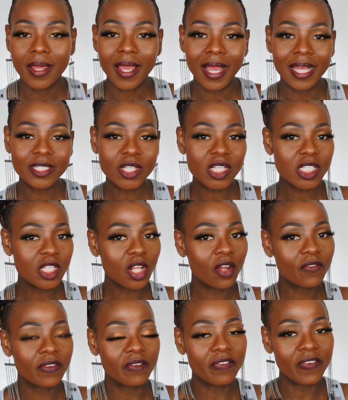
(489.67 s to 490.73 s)
I just
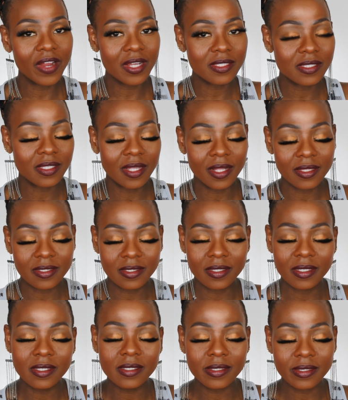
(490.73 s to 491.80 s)
love the fact that
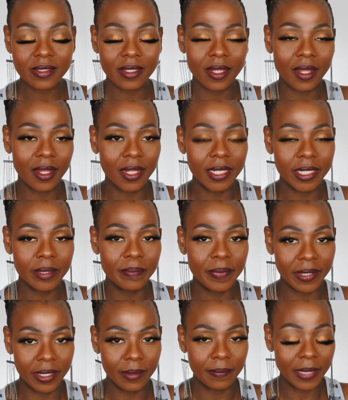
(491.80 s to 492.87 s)
this lip
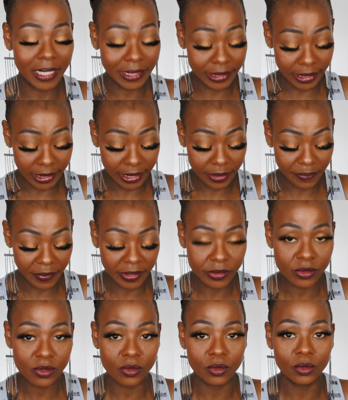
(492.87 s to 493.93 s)
balm and the lip
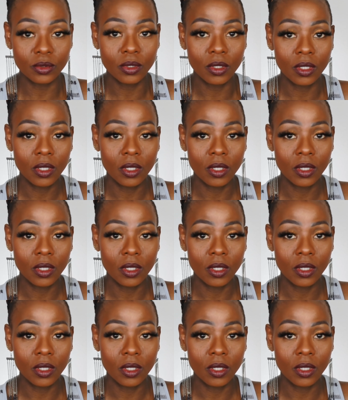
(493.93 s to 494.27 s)
pencil,